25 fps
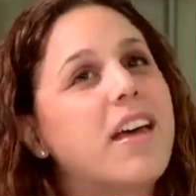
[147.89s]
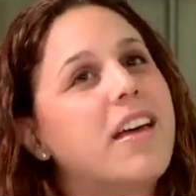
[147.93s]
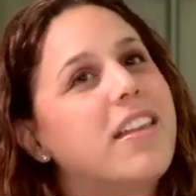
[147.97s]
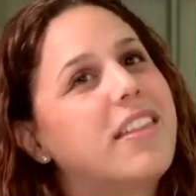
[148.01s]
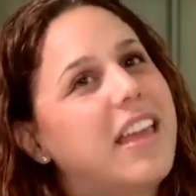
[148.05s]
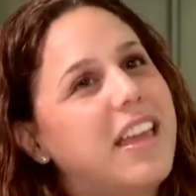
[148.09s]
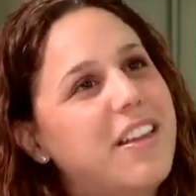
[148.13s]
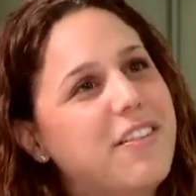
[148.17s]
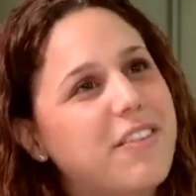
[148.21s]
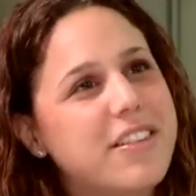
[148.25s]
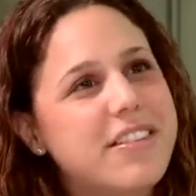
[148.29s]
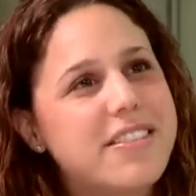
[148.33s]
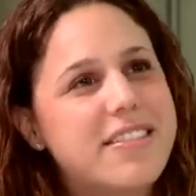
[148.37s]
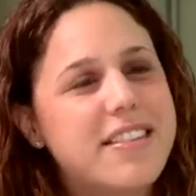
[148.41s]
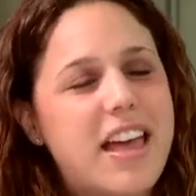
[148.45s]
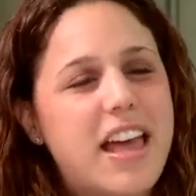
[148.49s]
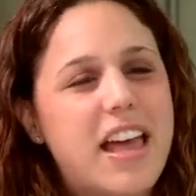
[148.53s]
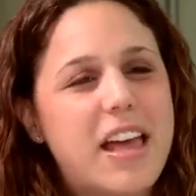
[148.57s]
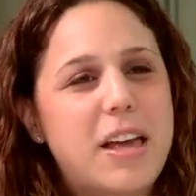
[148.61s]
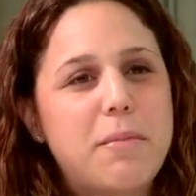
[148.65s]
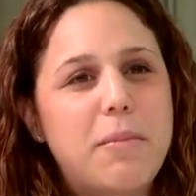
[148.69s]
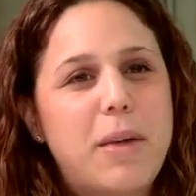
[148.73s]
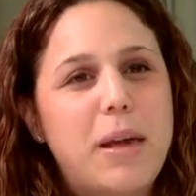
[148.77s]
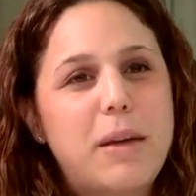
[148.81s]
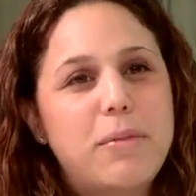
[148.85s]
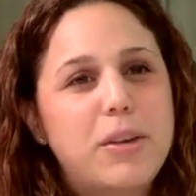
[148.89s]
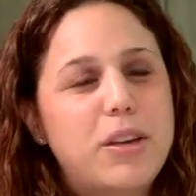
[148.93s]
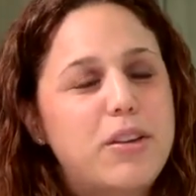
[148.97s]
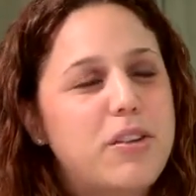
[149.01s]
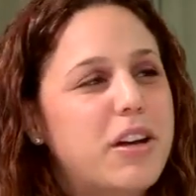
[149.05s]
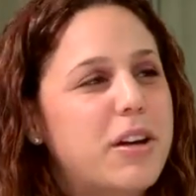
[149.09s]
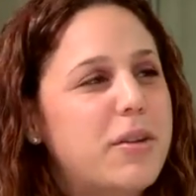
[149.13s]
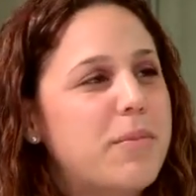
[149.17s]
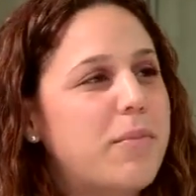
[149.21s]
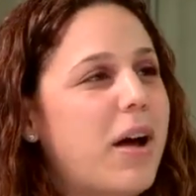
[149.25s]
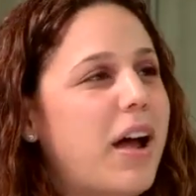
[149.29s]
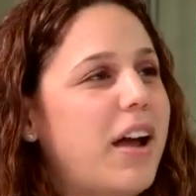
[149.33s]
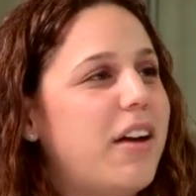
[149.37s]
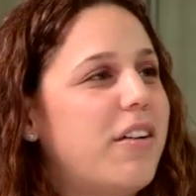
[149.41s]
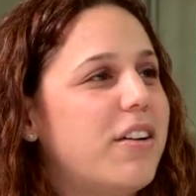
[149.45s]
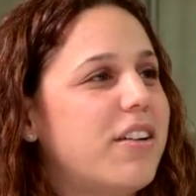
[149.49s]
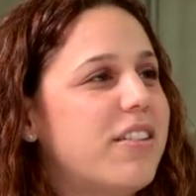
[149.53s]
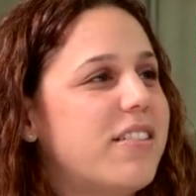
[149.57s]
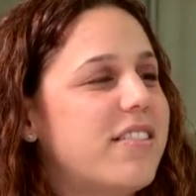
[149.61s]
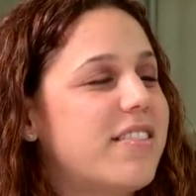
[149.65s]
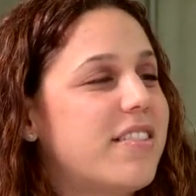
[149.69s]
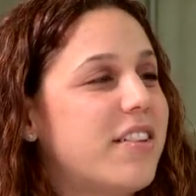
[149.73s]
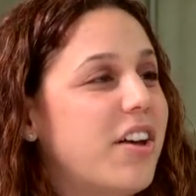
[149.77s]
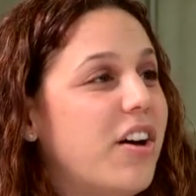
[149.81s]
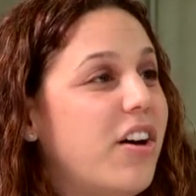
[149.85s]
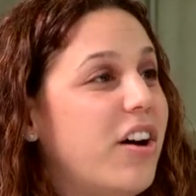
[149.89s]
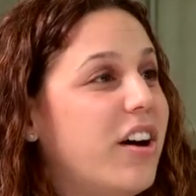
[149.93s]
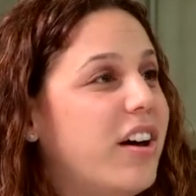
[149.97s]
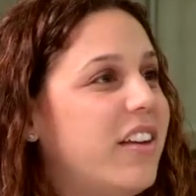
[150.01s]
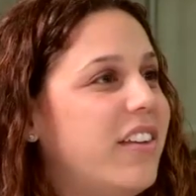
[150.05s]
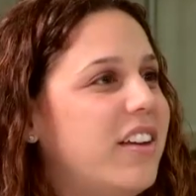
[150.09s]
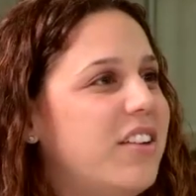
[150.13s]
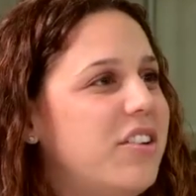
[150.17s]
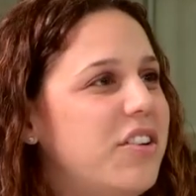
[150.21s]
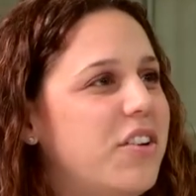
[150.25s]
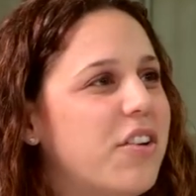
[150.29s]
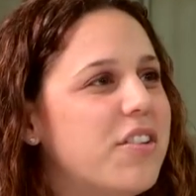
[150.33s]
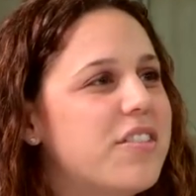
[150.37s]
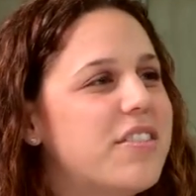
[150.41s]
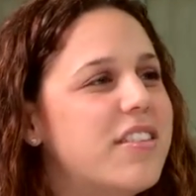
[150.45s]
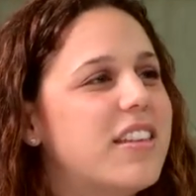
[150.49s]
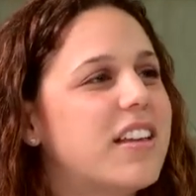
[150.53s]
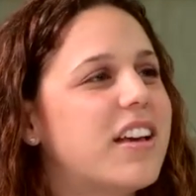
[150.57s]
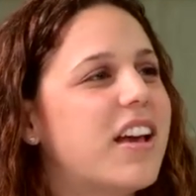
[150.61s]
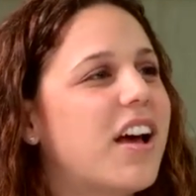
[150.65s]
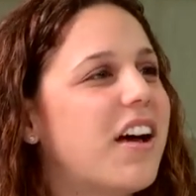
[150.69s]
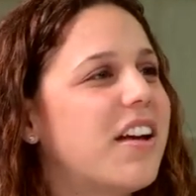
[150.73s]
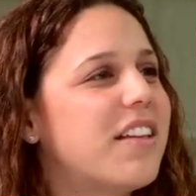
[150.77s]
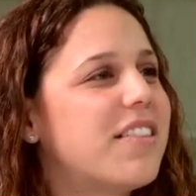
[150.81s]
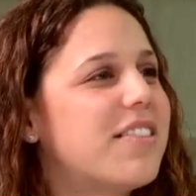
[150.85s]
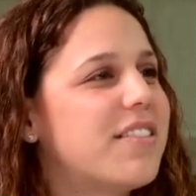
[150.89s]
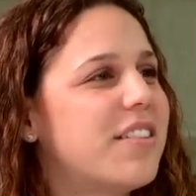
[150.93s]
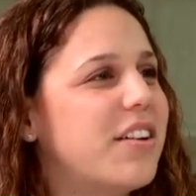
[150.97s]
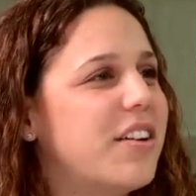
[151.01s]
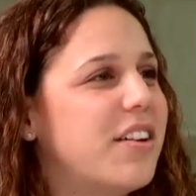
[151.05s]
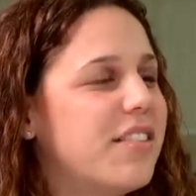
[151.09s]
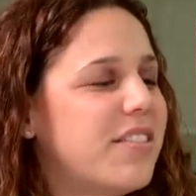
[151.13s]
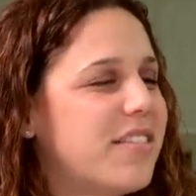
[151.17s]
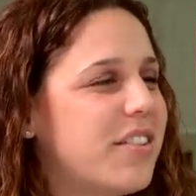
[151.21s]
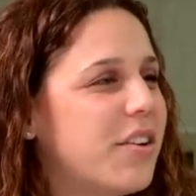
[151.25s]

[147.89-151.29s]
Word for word: They even say, maybe you get a pirated song and then you go see the concert.